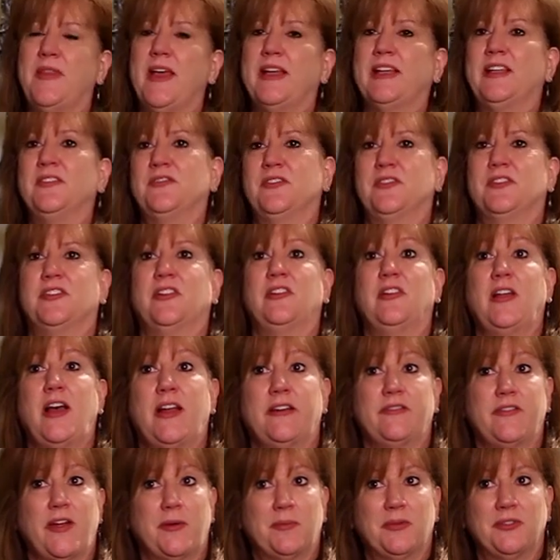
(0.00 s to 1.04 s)
that gives us a lot
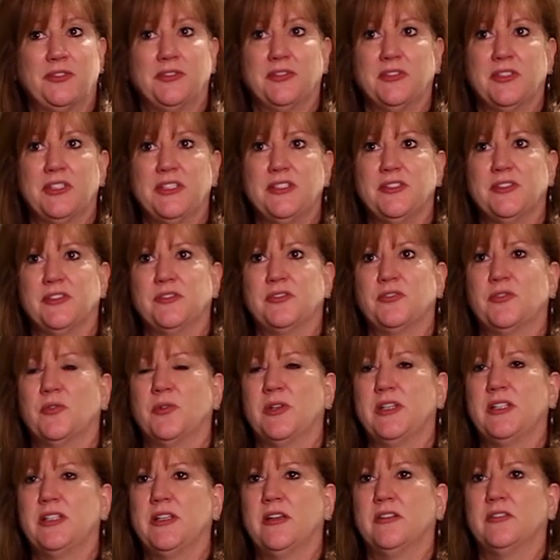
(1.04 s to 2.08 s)
of opportunities as
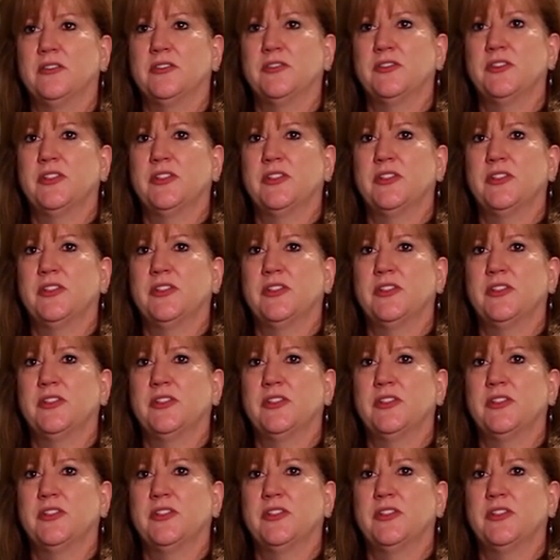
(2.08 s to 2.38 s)
storytellers.